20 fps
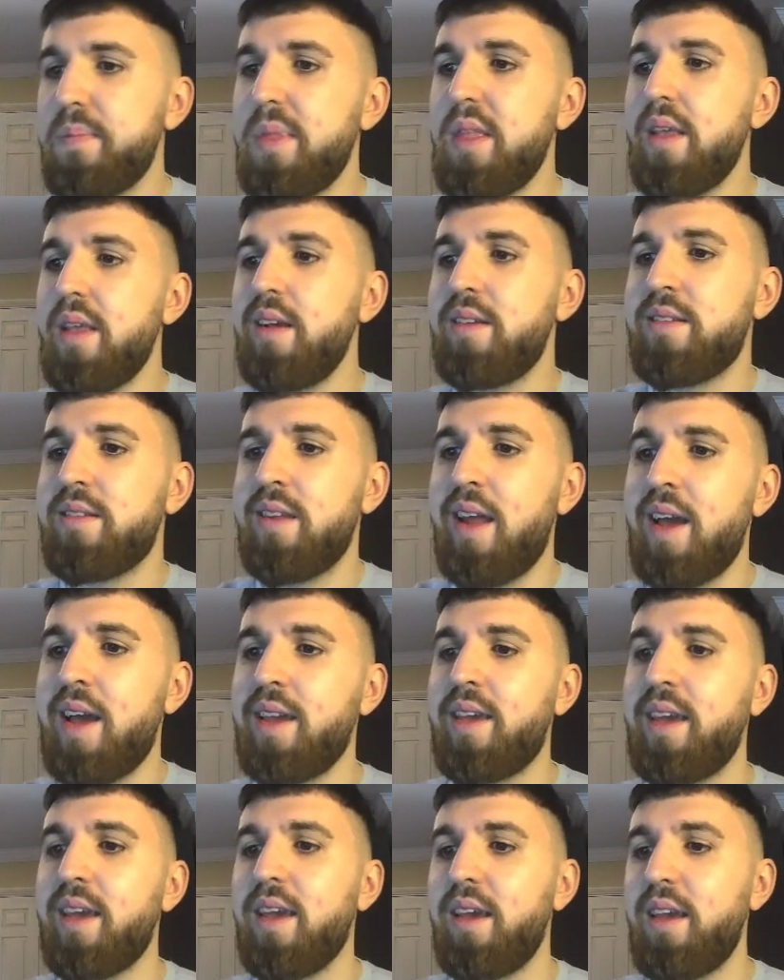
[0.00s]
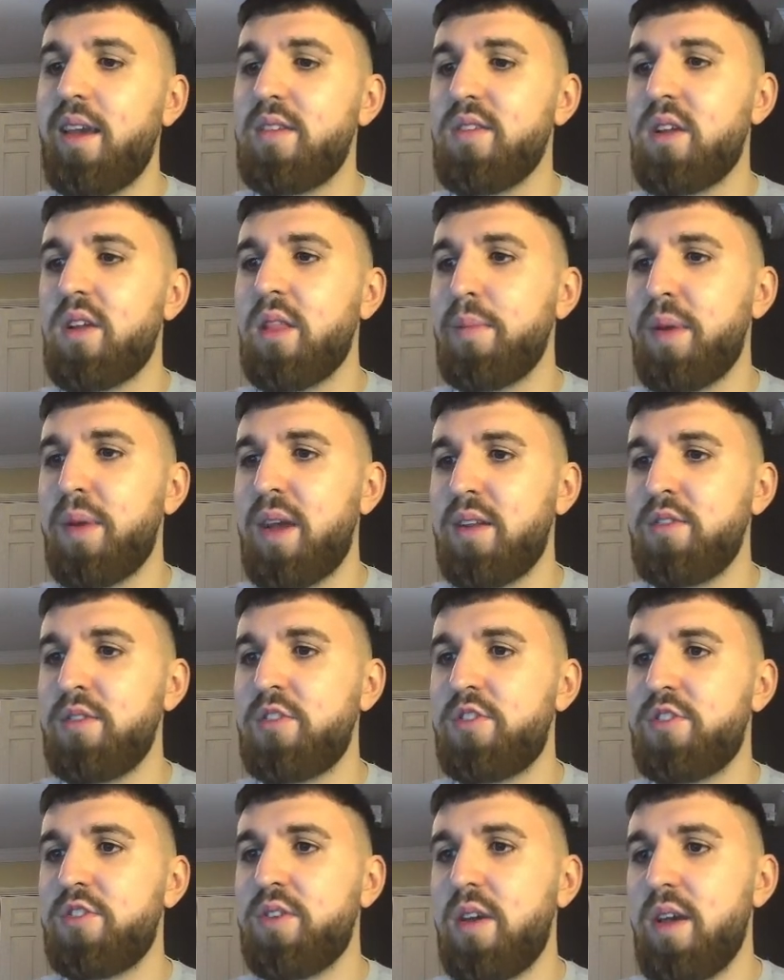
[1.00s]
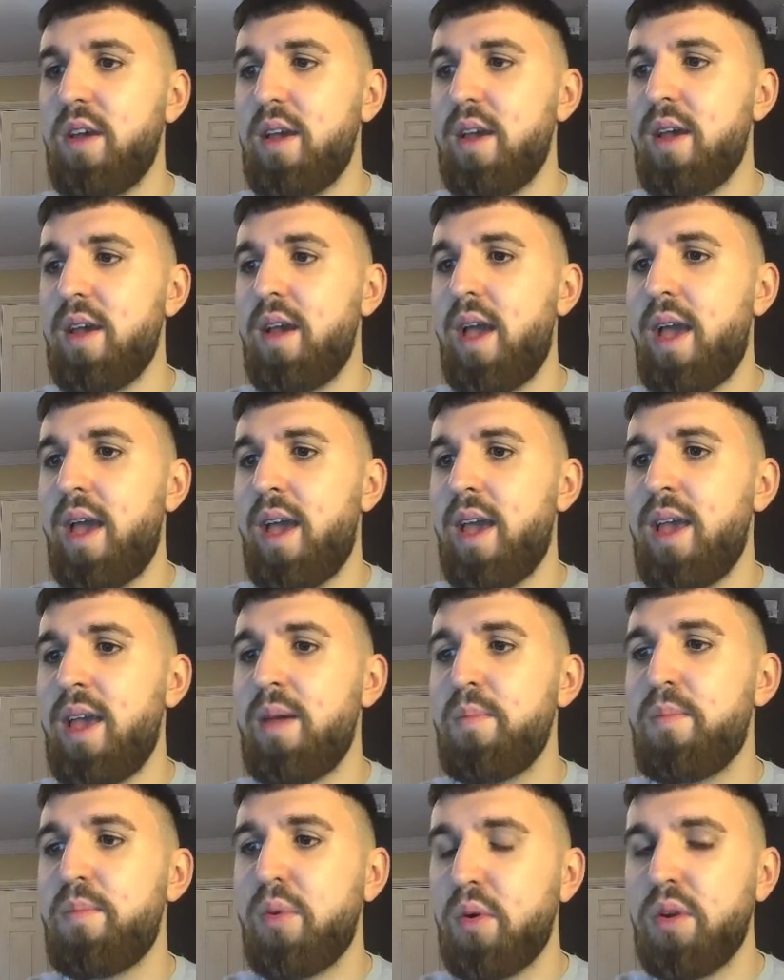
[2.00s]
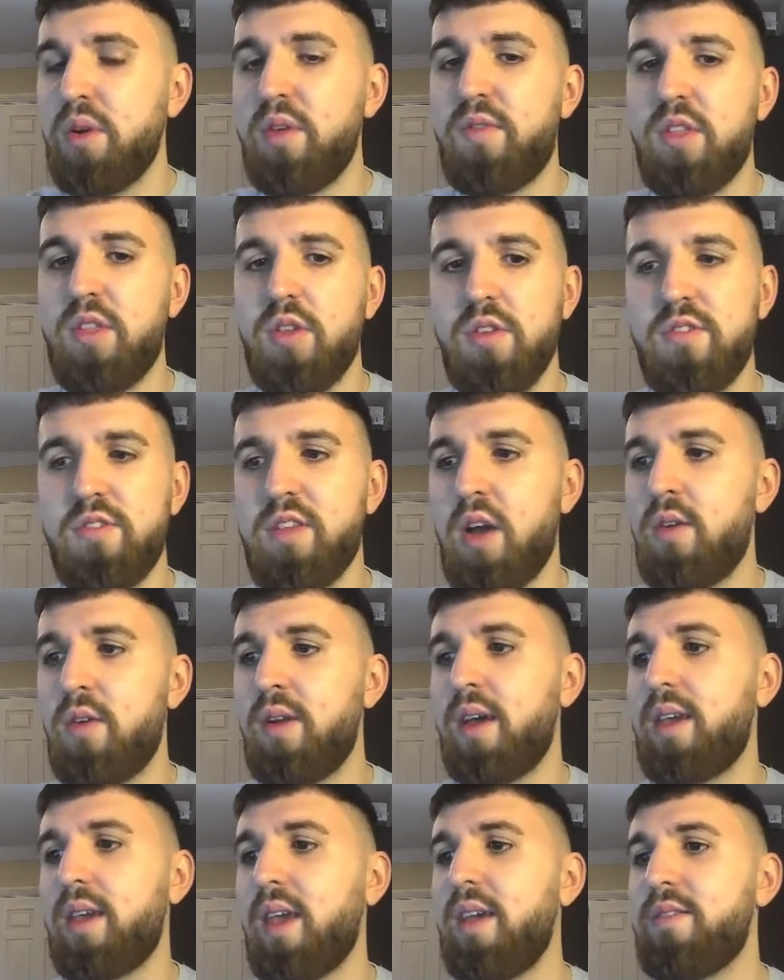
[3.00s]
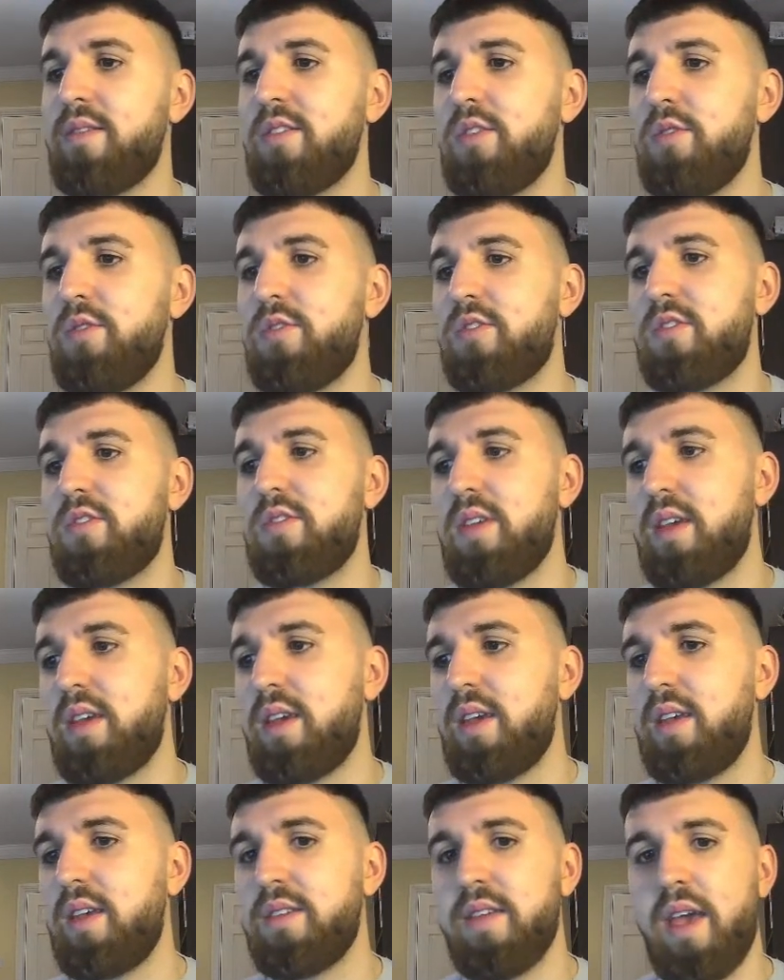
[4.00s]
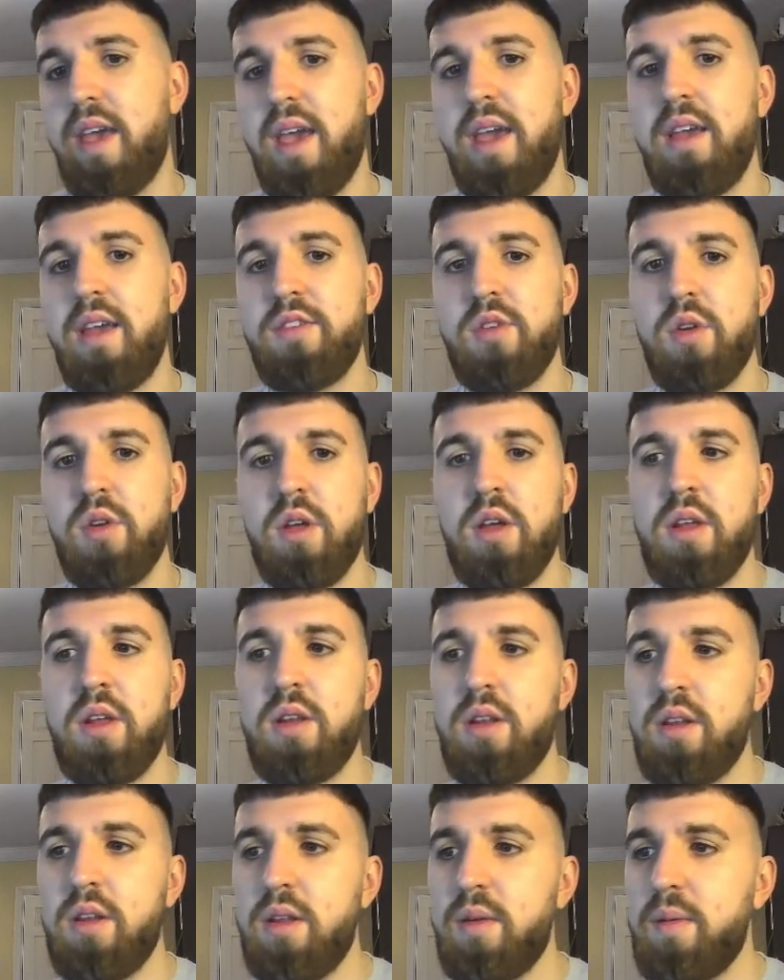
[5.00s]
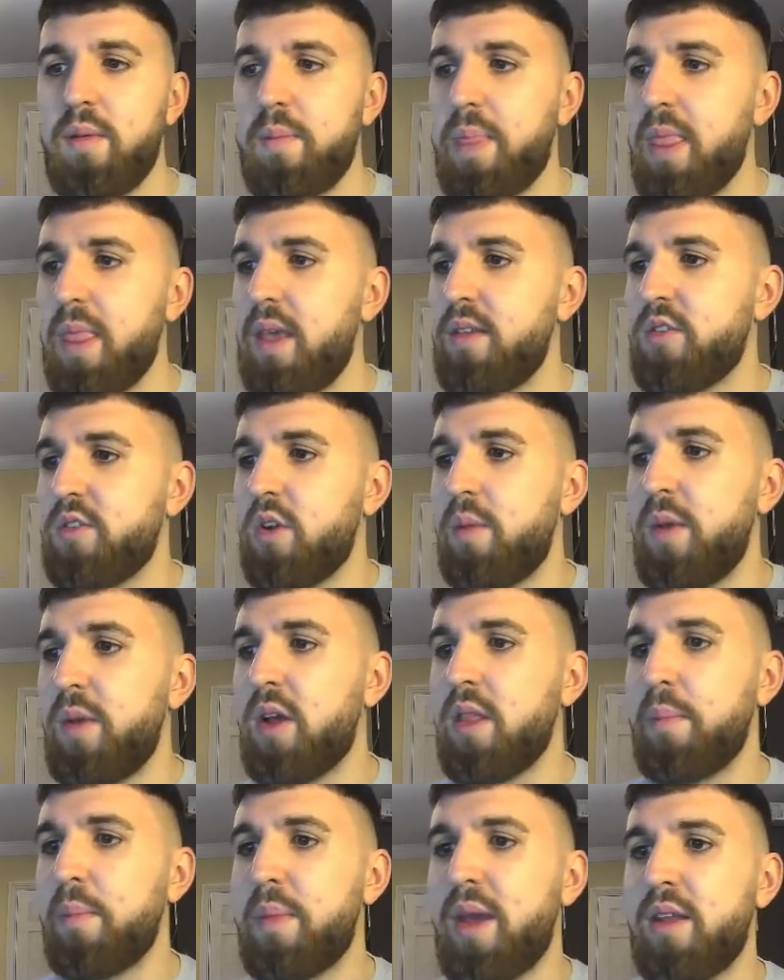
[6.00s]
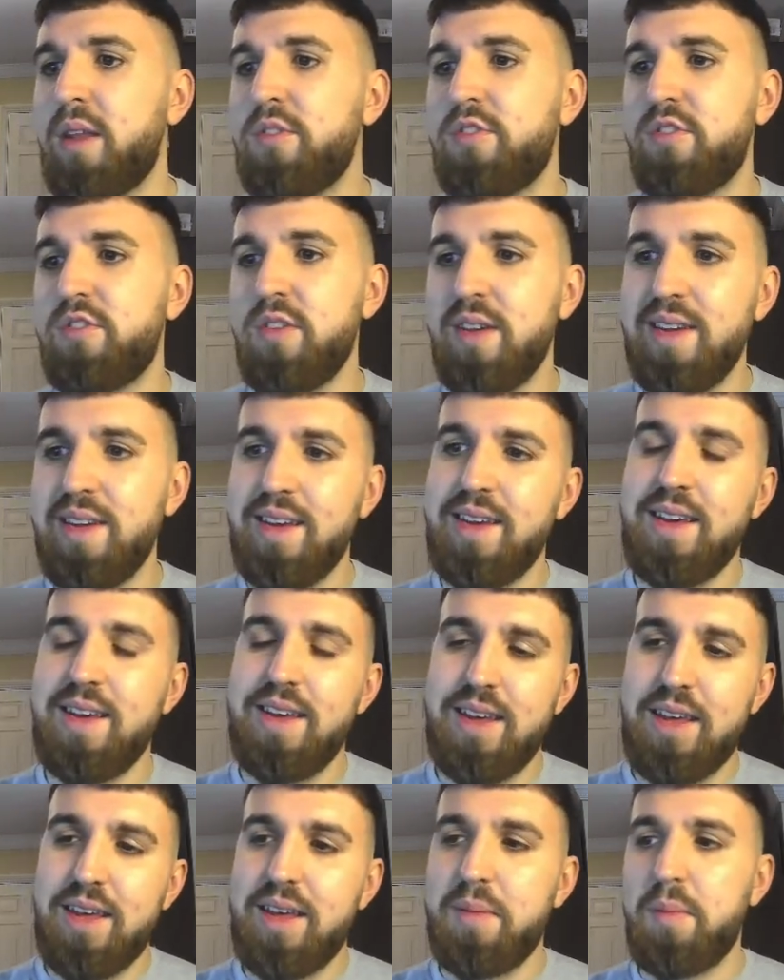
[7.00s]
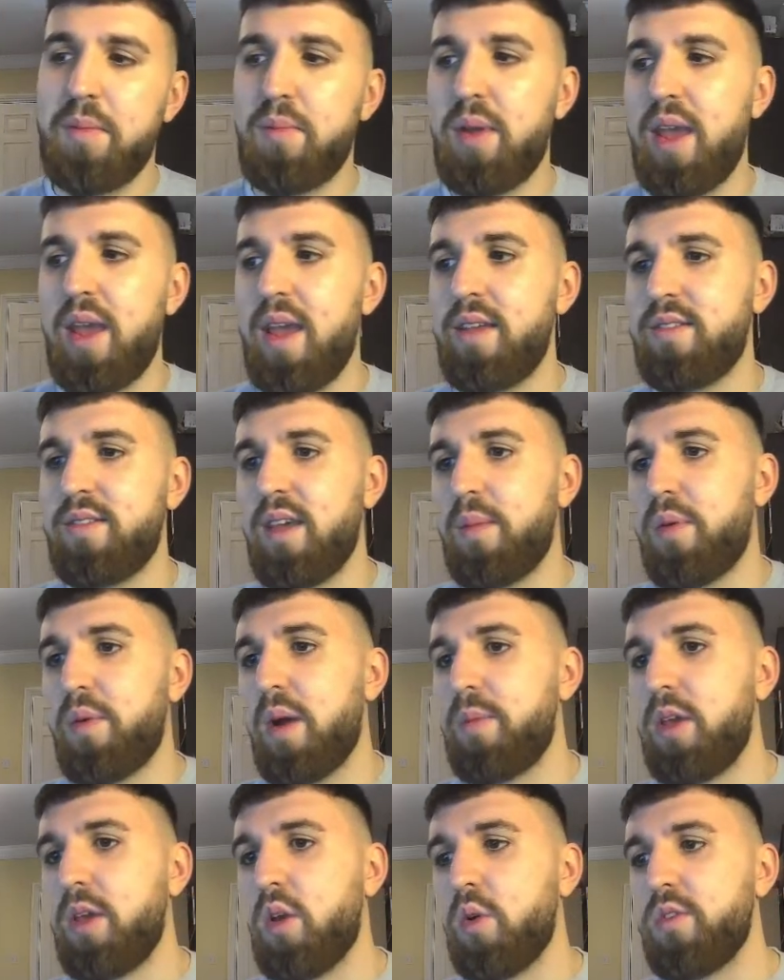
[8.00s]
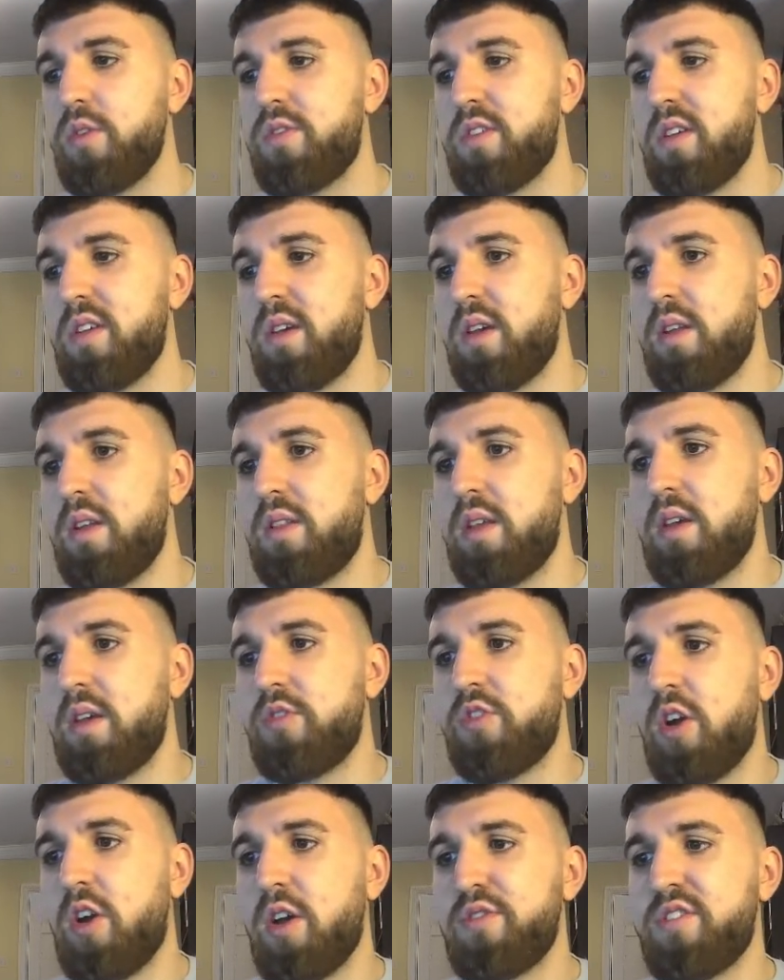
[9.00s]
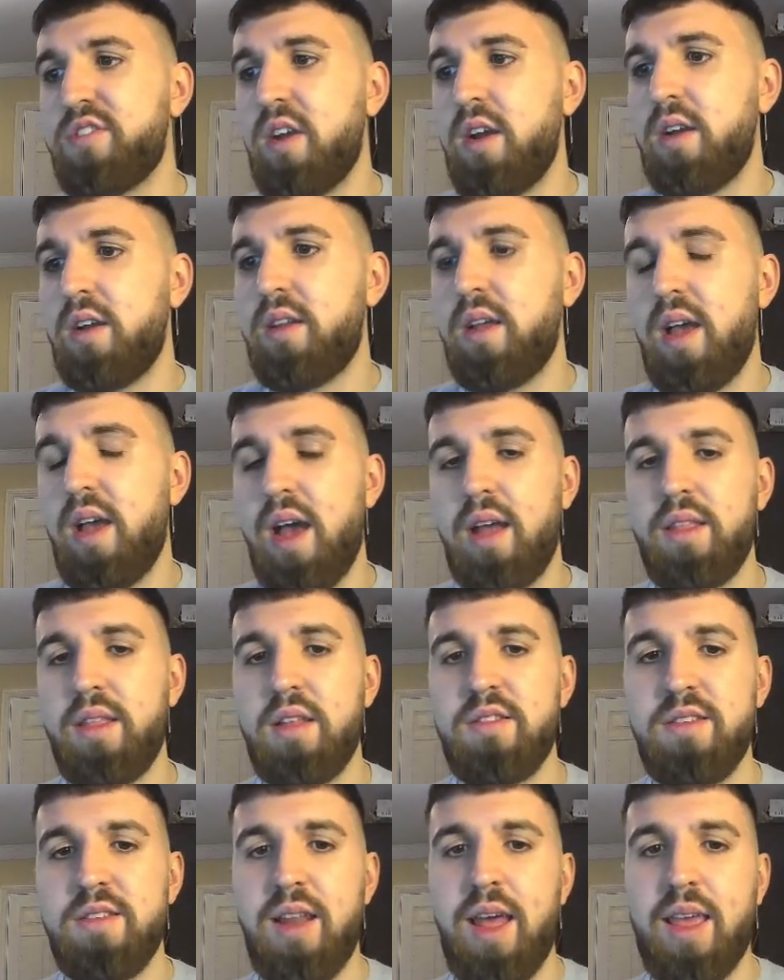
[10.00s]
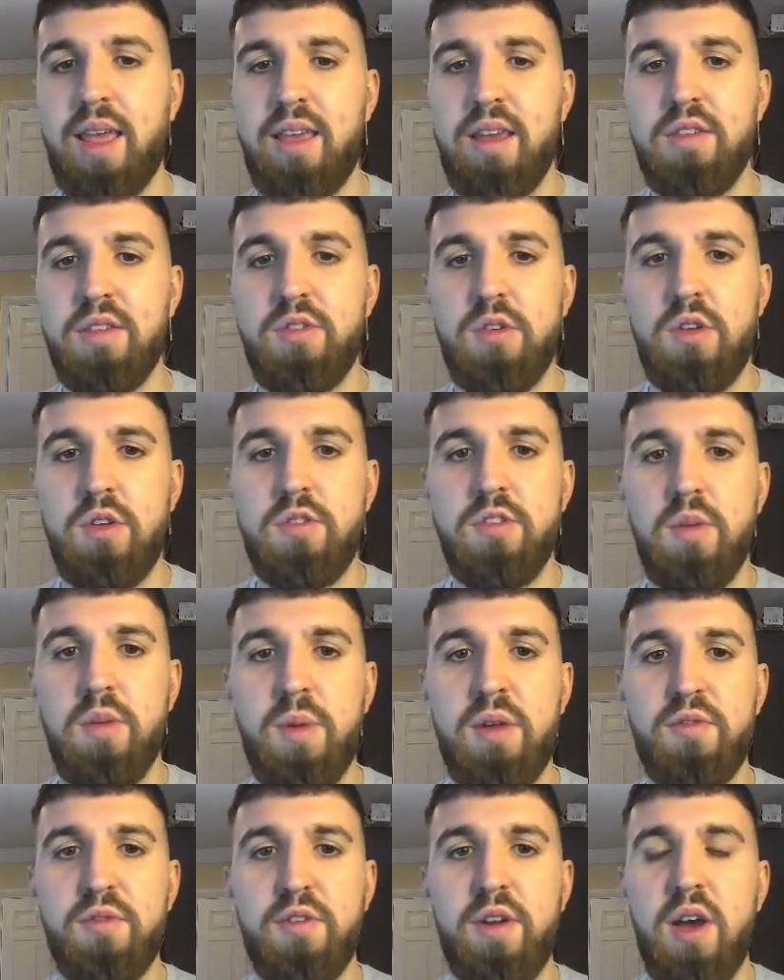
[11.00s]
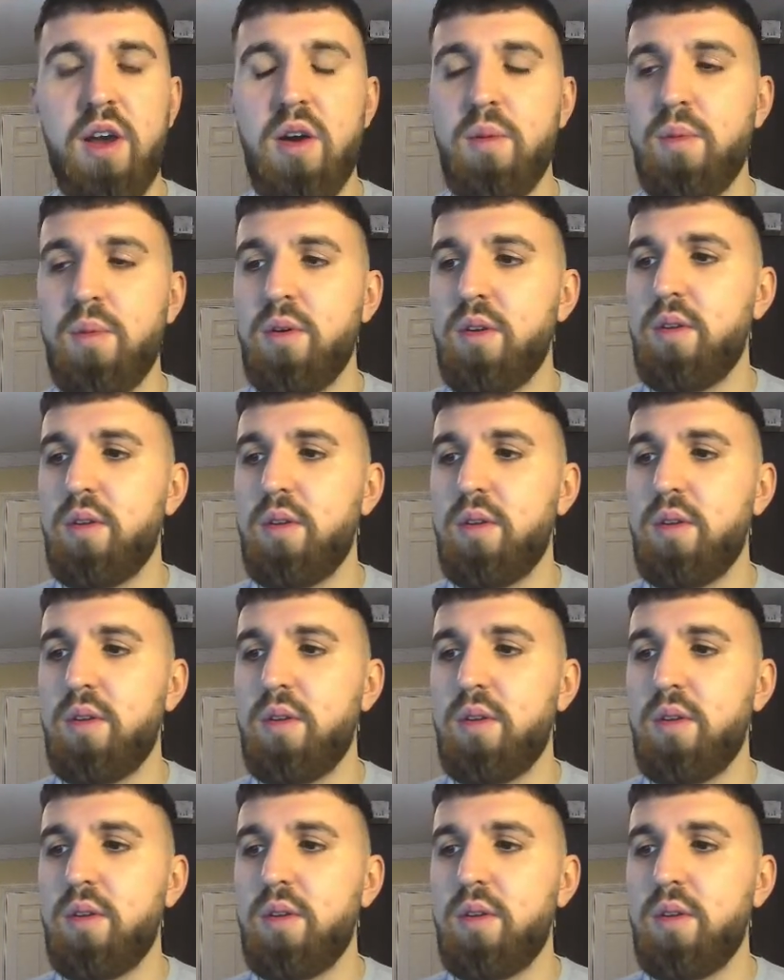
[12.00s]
Solanke is on the bench, but if it does sound like Jesus is gonna be on the bench, Eze probably goes to Trossard, and then Solanke is going to sub in for now. But